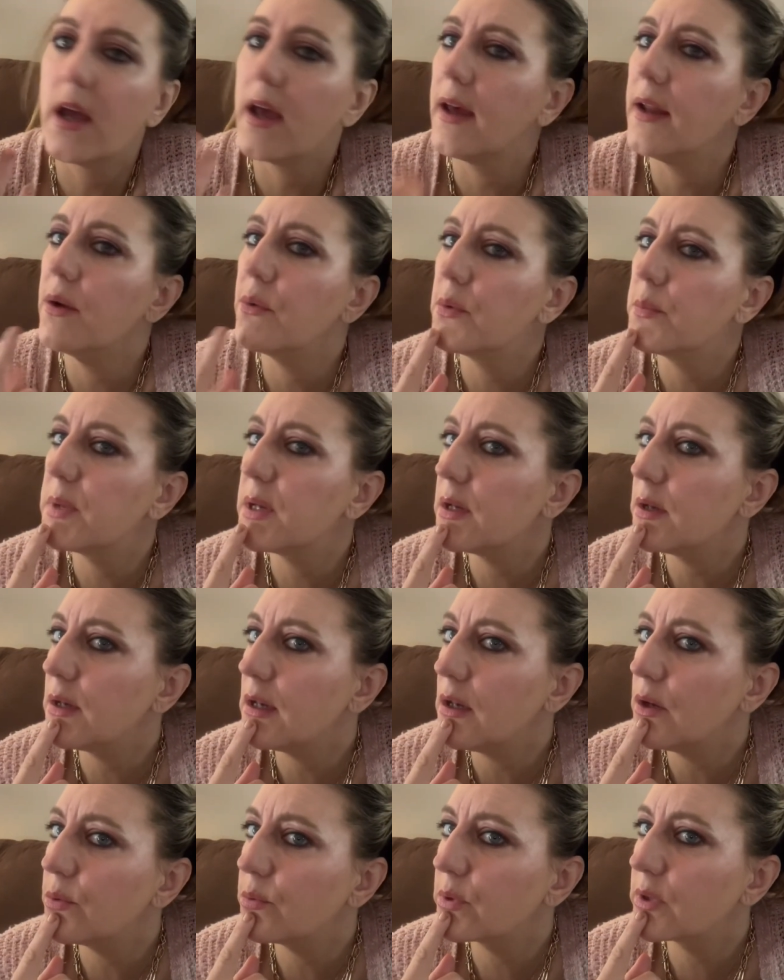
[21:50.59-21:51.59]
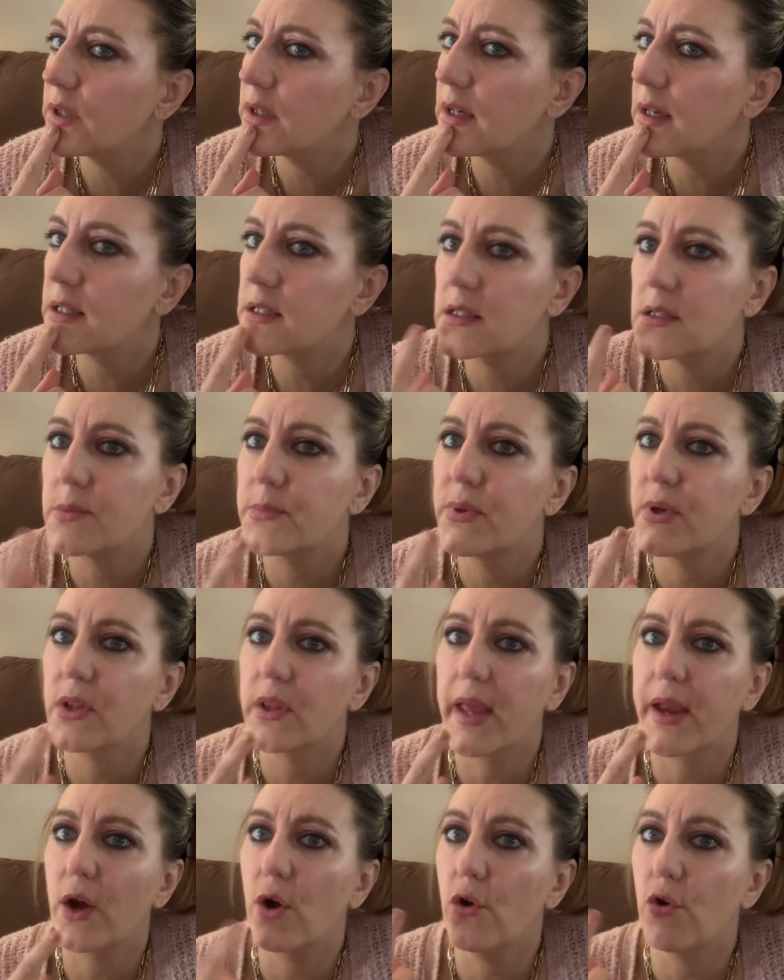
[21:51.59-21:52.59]
And it would be really nice to put
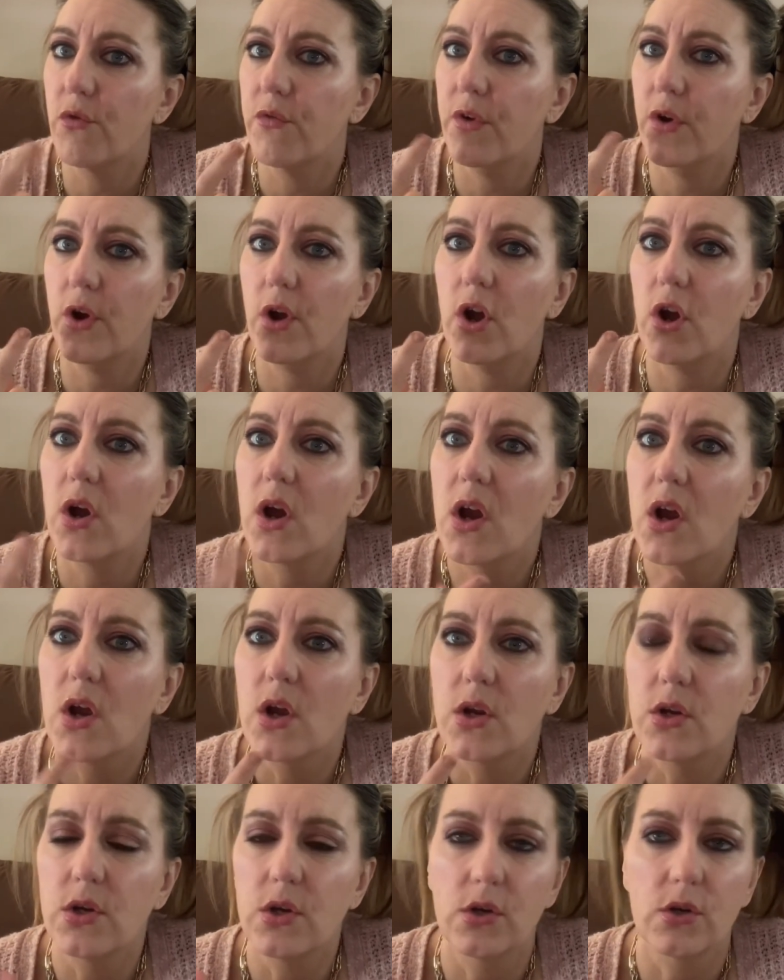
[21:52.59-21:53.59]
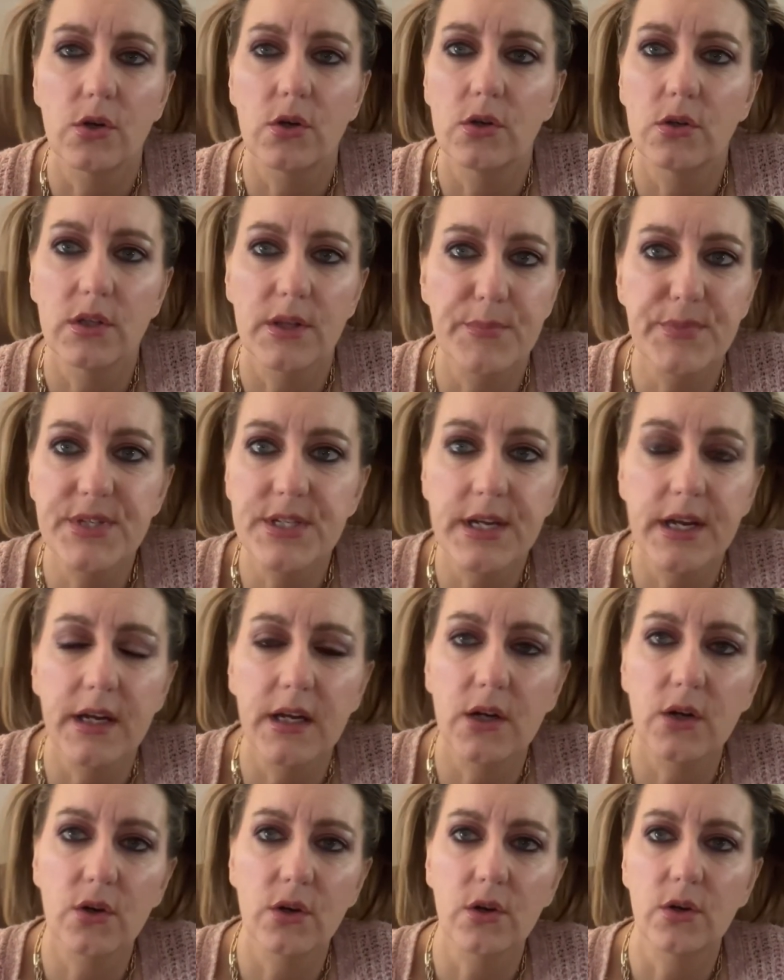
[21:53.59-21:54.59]
like over your
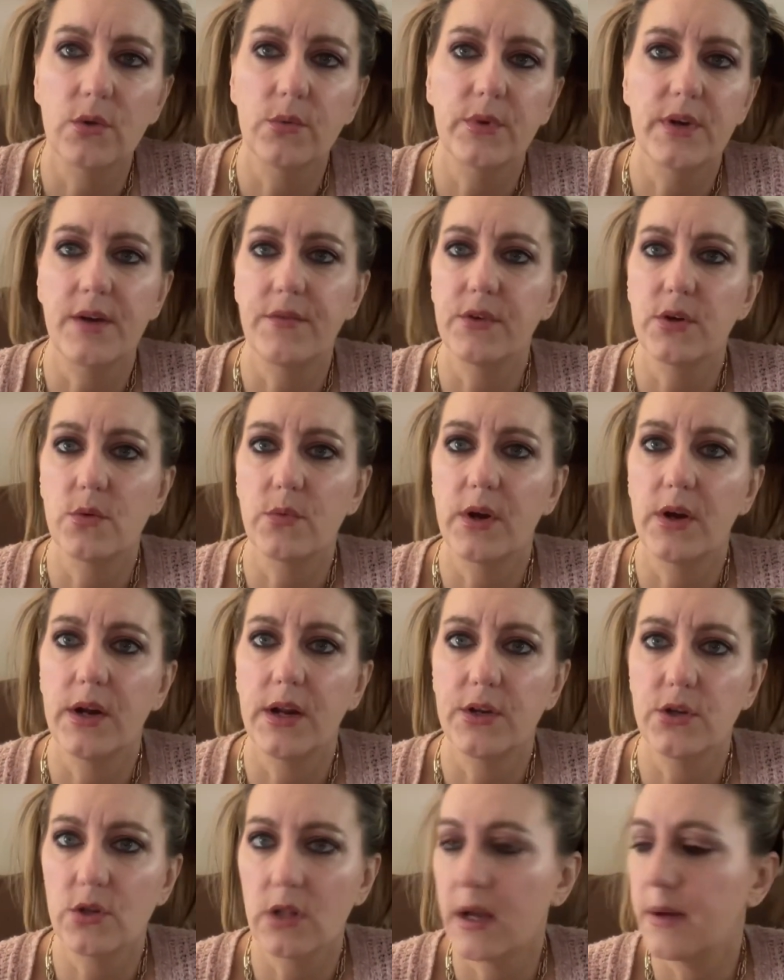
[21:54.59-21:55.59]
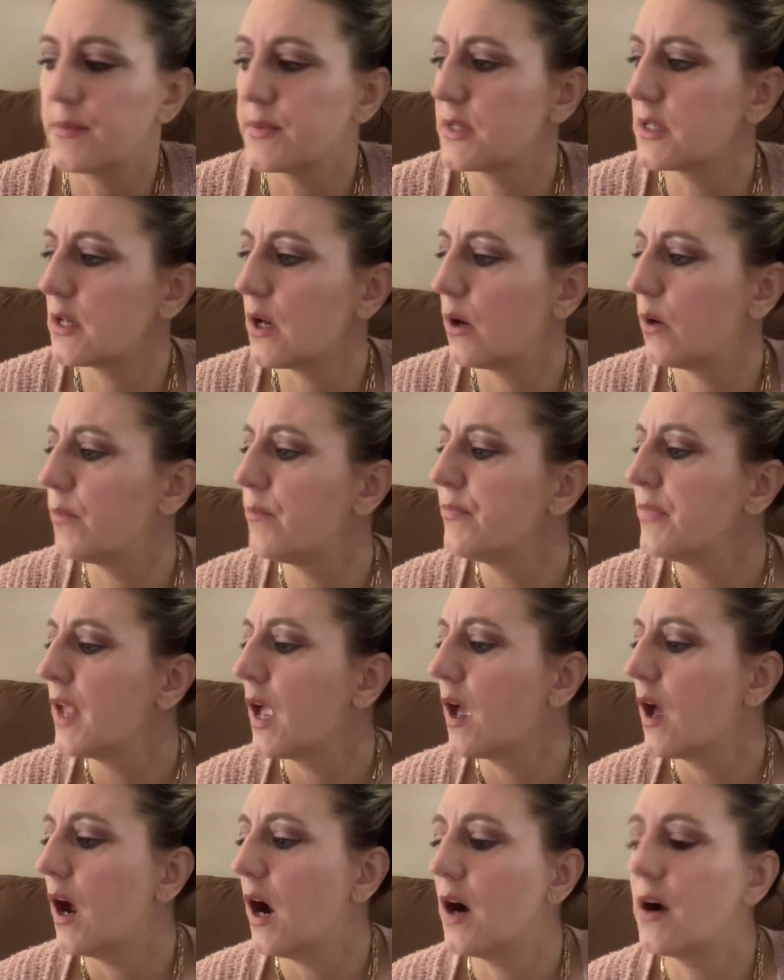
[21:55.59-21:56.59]
lipstick or whatever you're wearing on your lips. So,
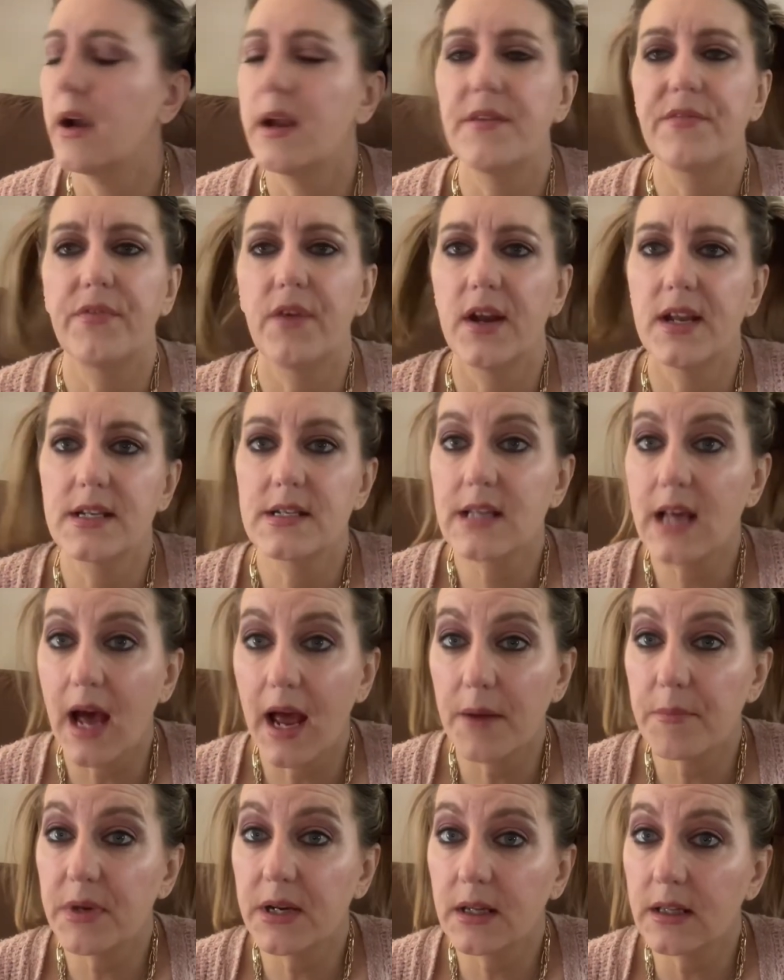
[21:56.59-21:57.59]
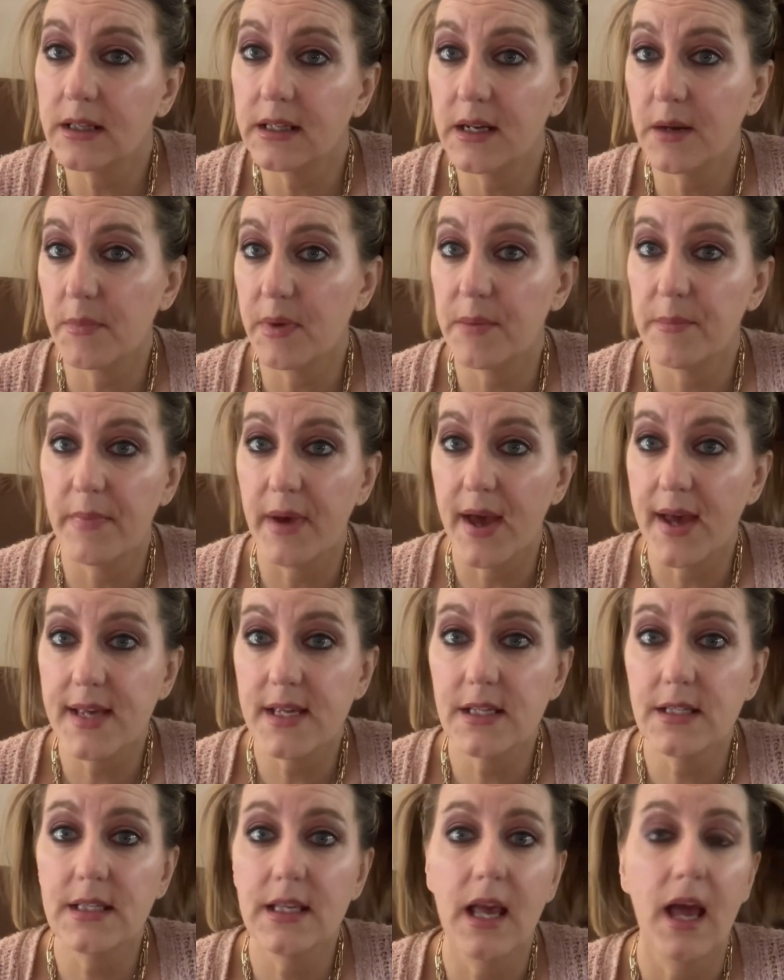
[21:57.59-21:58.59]
all right, friends, I'm gonna clean up my
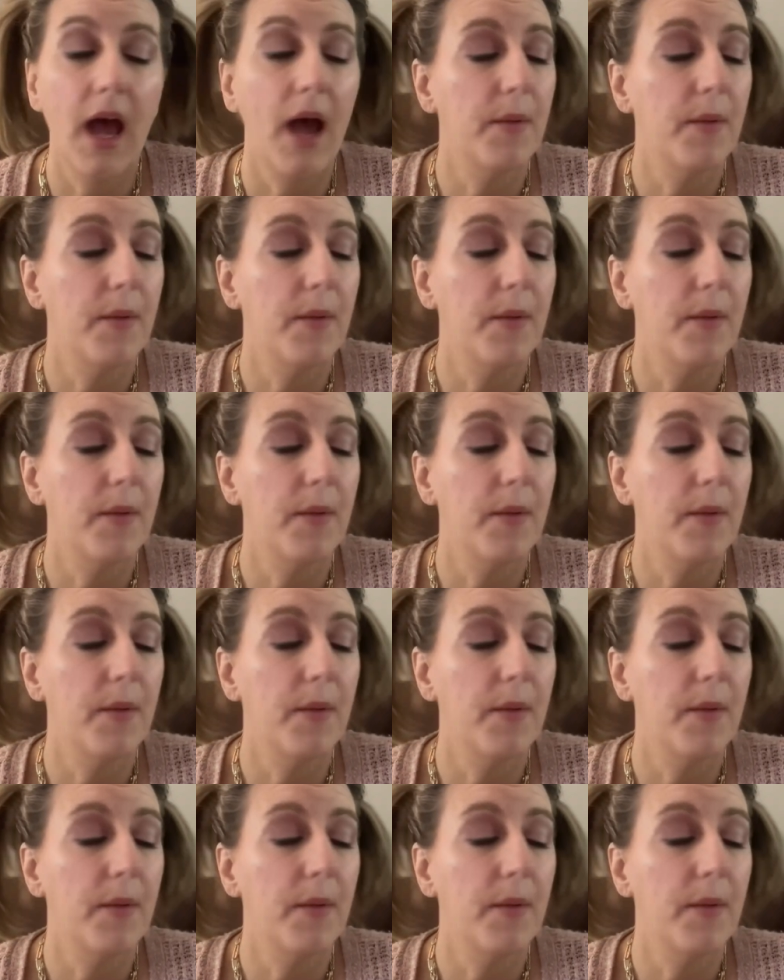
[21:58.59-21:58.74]
mess.